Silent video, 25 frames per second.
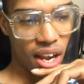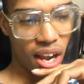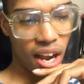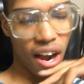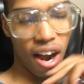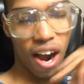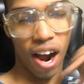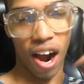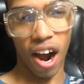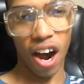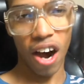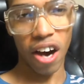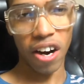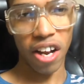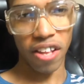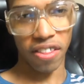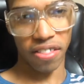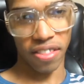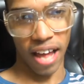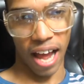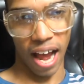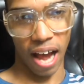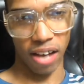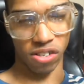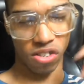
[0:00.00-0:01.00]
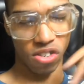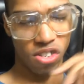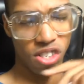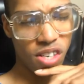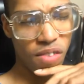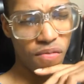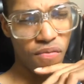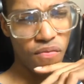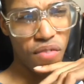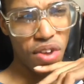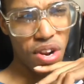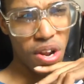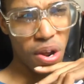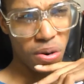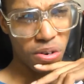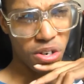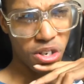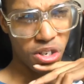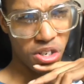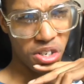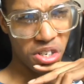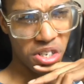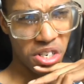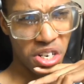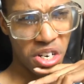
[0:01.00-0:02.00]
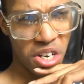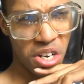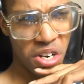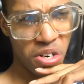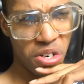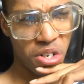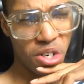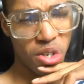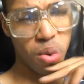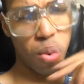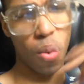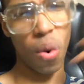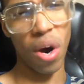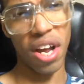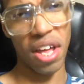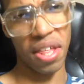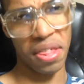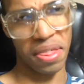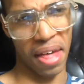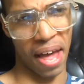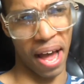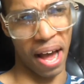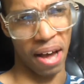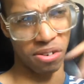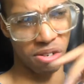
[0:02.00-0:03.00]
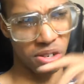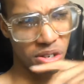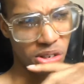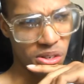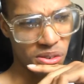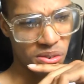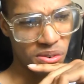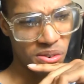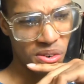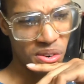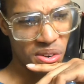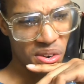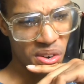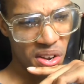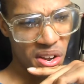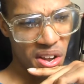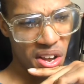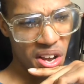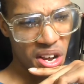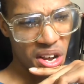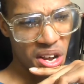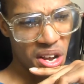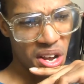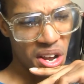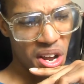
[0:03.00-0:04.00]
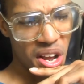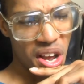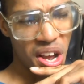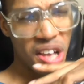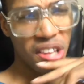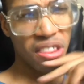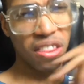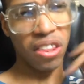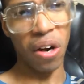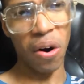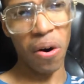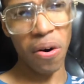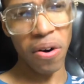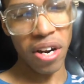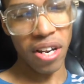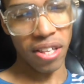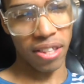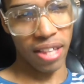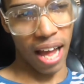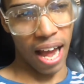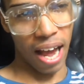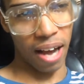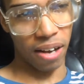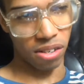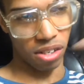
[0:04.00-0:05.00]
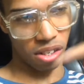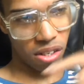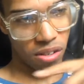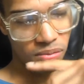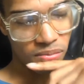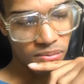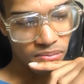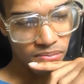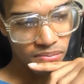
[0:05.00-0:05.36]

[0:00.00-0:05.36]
100,000. Some videos just see 20,000, 30,000,